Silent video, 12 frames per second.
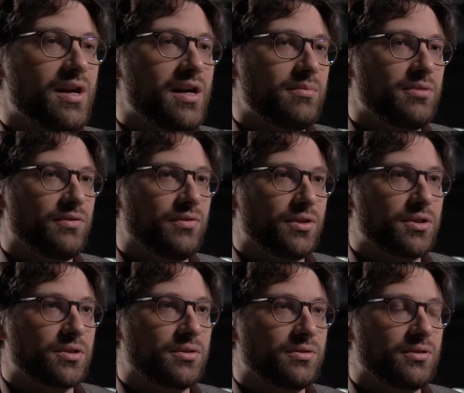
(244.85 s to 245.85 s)
hybrid
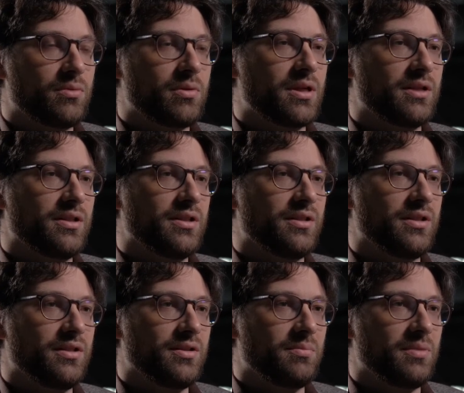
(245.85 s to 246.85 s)
version, the
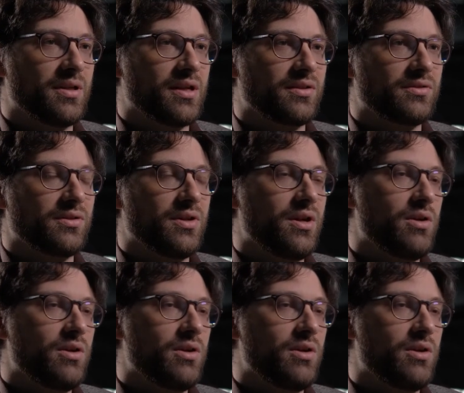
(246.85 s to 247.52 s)
180 PS